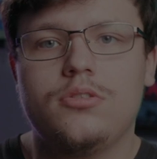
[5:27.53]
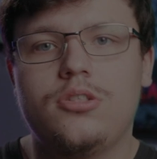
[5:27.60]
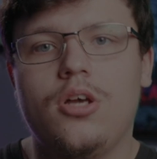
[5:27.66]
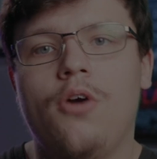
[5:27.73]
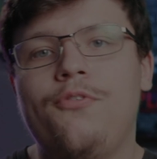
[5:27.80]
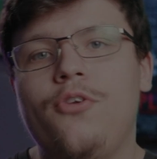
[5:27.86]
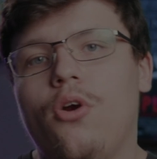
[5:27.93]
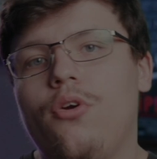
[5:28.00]

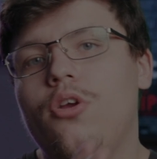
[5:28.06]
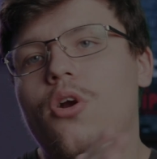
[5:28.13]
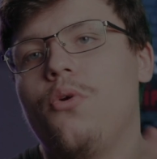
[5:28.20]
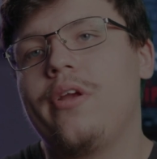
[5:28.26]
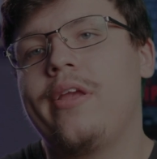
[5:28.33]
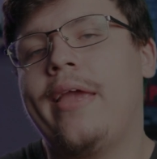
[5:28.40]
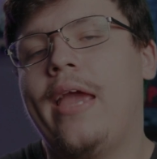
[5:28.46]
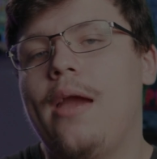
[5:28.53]
So if you already own
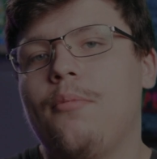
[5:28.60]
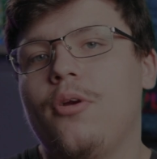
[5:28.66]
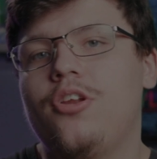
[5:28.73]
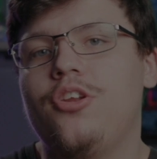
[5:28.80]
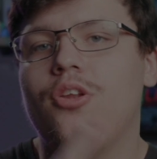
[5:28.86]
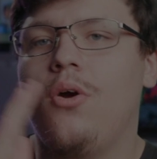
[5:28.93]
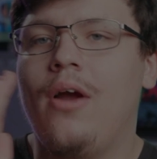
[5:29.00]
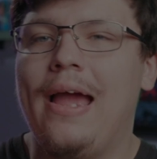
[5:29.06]
a camera and
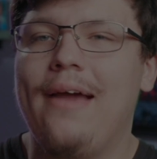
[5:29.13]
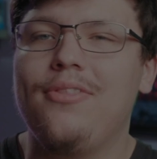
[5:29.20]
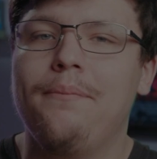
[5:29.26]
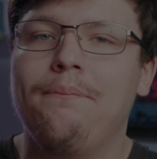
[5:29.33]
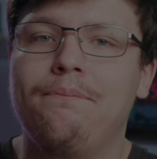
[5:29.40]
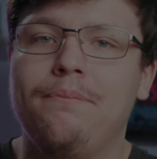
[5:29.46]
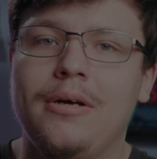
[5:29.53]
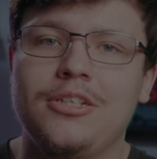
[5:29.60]
you don't have the
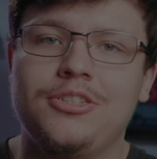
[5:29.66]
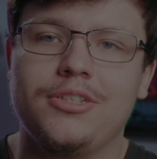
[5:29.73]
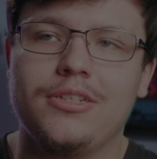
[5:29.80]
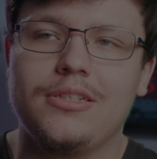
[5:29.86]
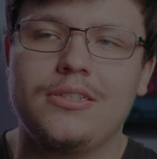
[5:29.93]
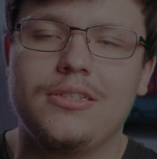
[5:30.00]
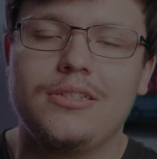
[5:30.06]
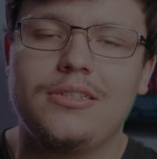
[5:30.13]

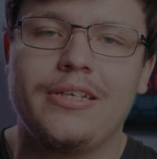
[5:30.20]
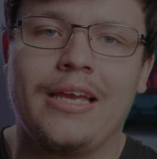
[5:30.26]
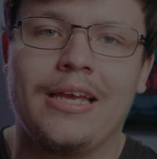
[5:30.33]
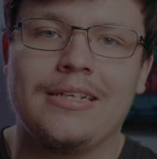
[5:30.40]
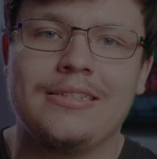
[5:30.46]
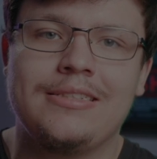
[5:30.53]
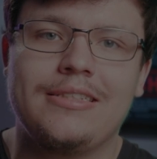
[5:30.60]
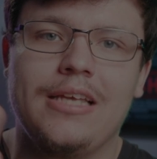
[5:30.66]
budget to
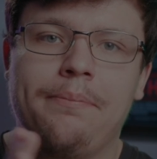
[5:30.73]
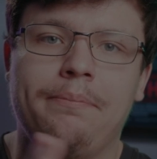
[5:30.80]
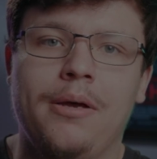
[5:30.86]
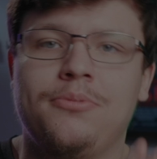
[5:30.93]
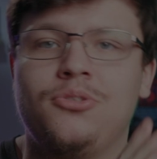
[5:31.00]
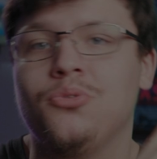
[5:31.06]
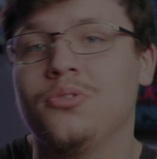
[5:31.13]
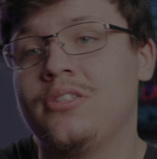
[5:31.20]
kind of step
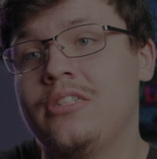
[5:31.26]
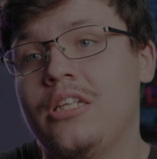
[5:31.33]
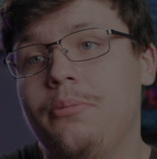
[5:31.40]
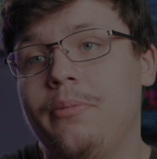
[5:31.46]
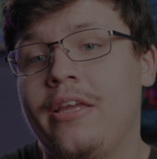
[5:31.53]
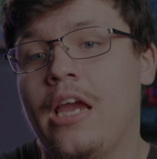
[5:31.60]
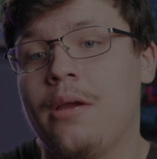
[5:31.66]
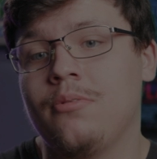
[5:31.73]
up to a
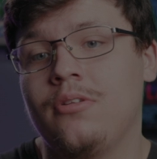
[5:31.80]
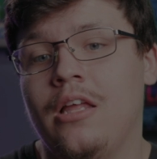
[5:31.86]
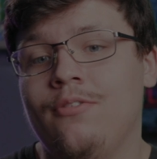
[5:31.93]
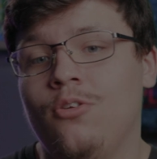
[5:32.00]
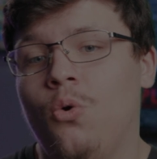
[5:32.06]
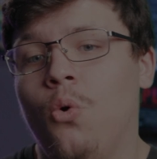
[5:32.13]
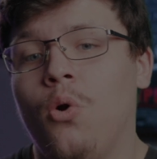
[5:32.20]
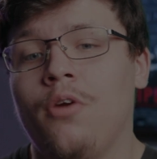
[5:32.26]
cinema camera
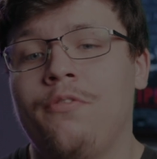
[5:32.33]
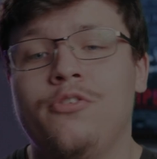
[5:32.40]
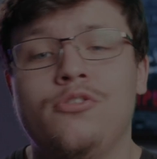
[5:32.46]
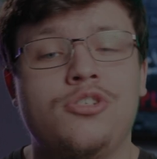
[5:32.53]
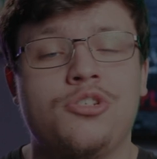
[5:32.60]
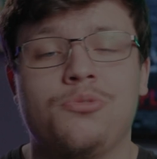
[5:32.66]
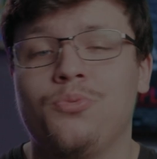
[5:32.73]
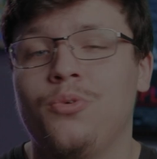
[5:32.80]
level, or if you
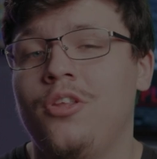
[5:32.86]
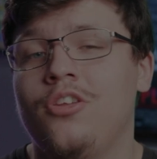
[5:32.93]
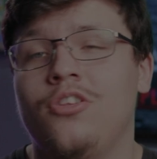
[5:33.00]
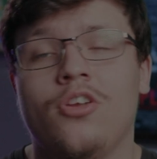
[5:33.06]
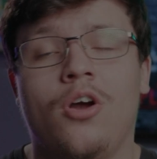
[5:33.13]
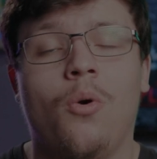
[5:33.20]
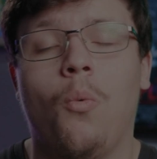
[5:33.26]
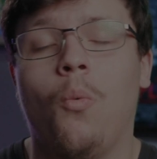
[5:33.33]
just really
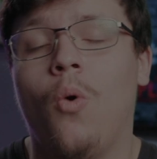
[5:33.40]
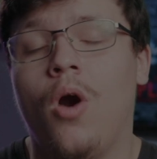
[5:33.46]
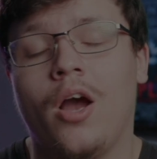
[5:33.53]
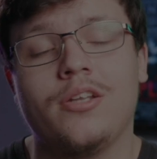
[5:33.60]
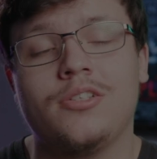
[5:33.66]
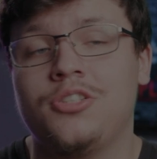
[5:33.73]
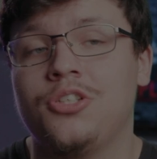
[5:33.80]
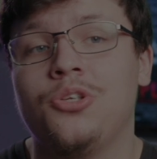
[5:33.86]
don't
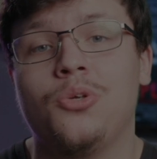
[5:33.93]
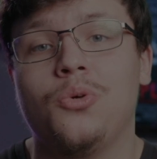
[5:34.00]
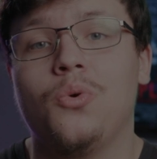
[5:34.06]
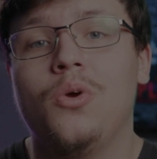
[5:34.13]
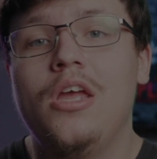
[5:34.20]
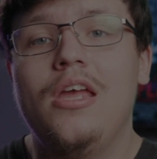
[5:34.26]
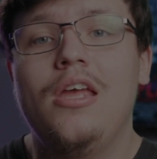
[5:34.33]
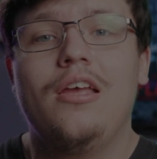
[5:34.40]
want
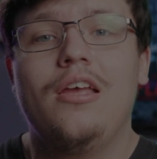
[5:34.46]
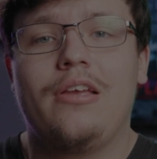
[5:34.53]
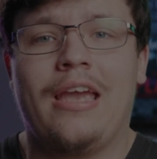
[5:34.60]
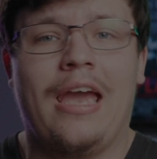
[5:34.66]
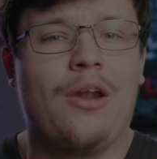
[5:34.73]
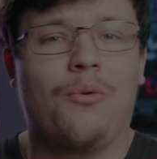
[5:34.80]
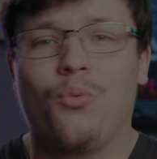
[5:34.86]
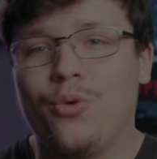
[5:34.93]
to
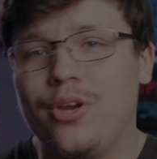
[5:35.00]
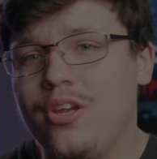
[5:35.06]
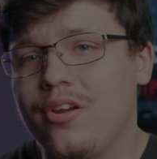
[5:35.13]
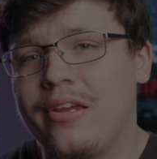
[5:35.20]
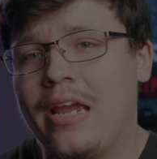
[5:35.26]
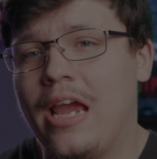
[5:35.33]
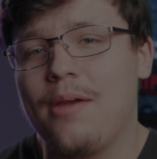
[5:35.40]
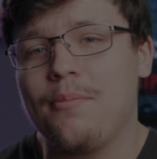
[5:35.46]
kind of rig your
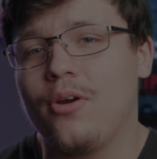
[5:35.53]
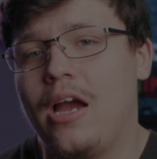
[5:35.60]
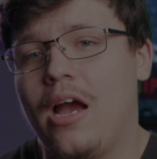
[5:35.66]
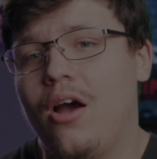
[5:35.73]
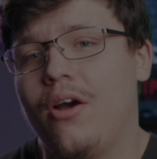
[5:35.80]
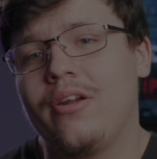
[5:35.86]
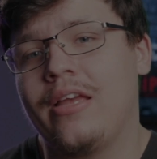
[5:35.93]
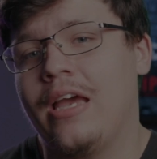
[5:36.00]
camera
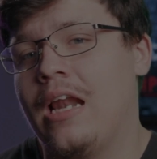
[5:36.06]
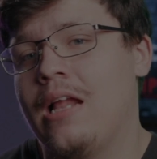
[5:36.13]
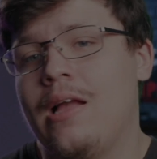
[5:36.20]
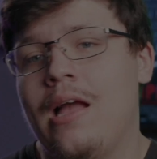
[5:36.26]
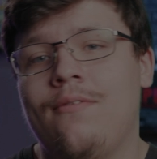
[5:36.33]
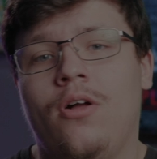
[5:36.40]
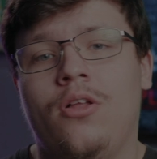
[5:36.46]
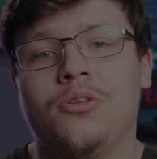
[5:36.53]
out and kind of
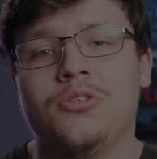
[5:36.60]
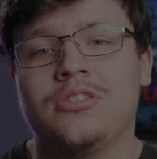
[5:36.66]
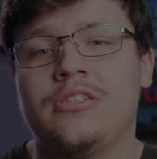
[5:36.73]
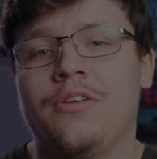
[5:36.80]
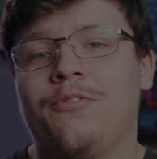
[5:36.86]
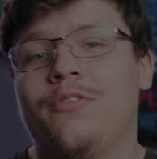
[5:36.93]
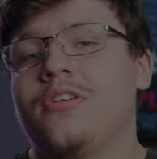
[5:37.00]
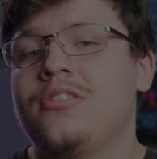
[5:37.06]
have all those
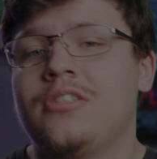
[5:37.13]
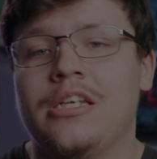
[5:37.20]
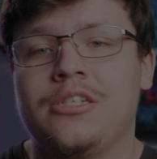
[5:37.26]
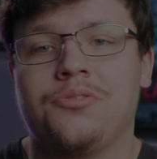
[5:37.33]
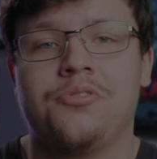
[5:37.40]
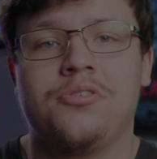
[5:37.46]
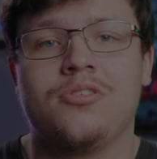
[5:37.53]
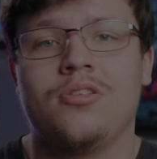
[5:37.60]
different
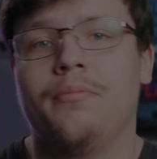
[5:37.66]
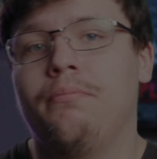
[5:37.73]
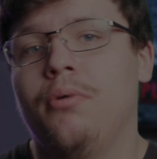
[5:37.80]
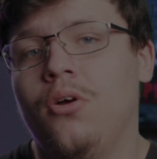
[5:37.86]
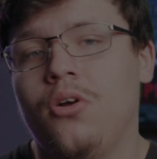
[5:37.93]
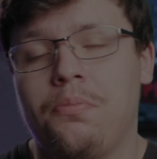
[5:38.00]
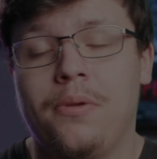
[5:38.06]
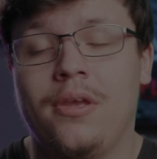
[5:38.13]
accessories in the
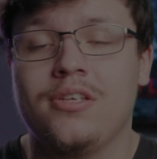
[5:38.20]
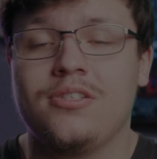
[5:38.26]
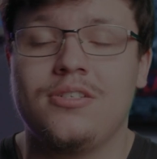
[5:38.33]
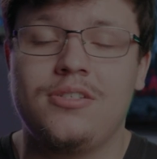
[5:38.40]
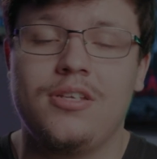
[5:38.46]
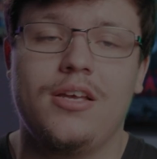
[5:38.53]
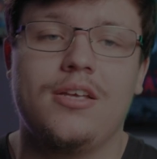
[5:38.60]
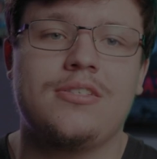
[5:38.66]
bulk, because
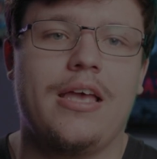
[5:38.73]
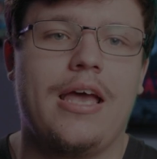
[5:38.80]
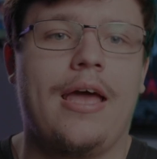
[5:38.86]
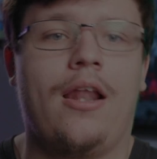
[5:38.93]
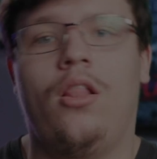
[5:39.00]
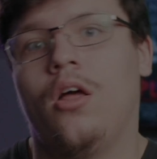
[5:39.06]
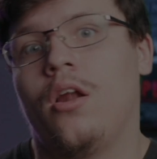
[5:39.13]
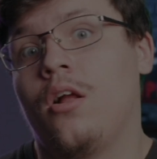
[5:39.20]
it does
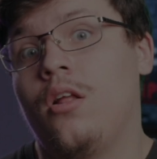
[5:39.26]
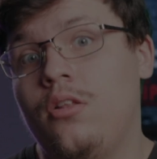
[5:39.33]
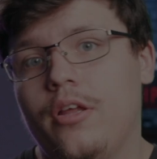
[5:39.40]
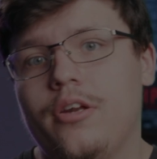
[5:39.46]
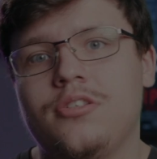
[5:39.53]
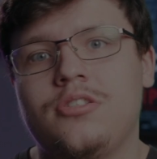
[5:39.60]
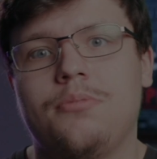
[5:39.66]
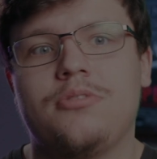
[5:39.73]
add a lot of
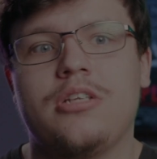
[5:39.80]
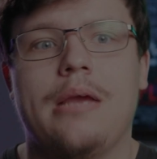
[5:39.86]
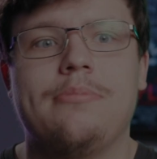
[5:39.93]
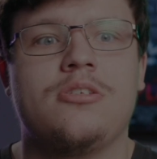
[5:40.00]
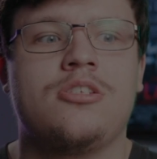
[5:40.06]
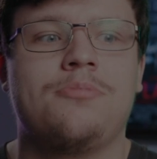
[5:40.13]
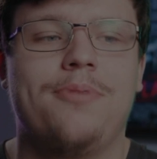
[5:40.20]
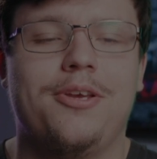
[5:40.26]
clutter
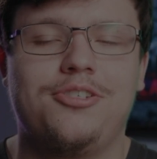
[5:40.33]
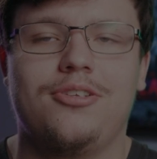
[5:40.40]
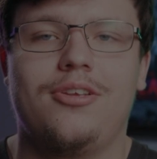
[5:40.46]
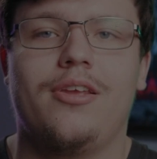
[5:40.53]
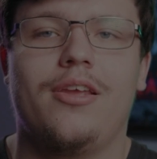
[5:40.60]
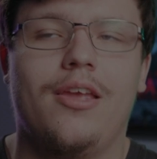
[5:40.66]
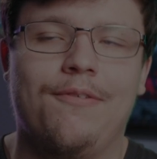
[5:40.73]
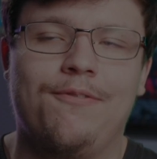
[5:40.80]
sometimes,
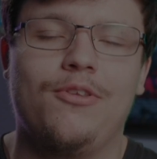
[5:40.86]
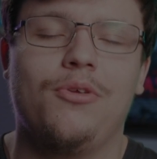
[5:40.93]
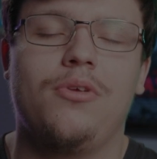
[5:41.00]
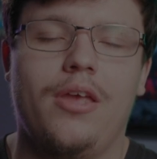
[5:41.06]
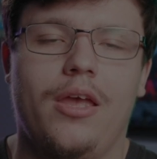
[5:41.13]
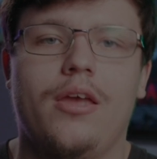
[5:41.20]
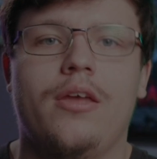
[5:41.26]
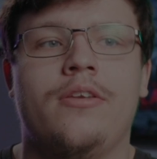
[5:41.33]
especially if you
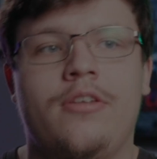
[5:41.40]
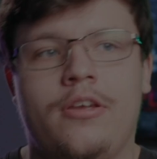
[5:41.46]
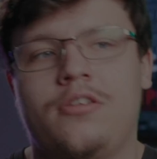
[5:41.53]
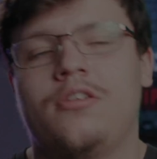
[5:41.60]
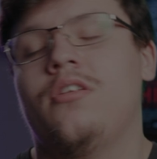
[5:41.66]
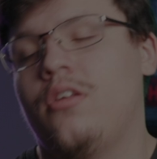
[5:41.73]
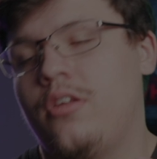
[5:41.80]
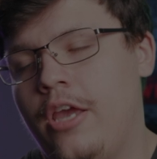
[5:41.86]
get
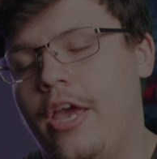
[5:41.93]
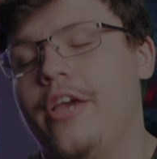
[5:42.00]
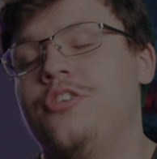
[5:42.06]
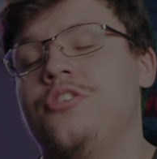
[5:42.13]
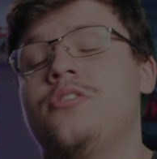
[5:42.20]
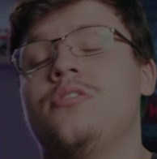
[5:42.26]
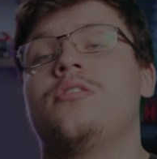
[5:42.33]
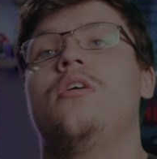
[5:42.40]
addicted to
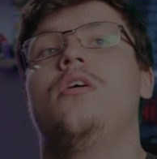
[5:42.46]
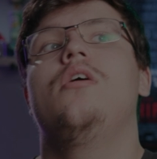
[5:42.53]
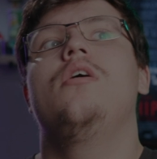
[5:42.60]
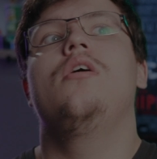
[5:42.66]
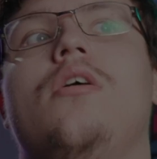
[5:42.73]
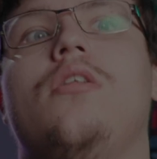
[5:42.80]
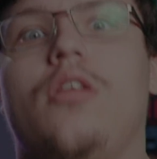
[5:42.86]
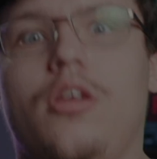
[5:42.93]
cages
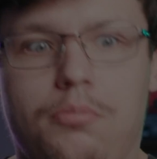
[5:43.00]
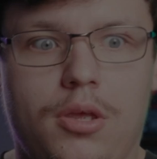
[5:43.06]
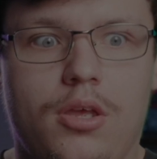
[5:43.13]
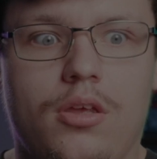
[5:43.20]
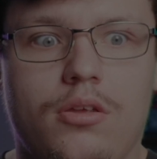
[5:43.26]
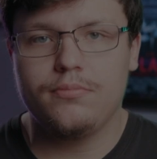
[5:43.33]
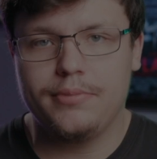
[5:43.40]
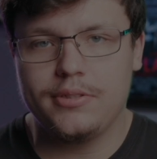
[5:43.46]
like me.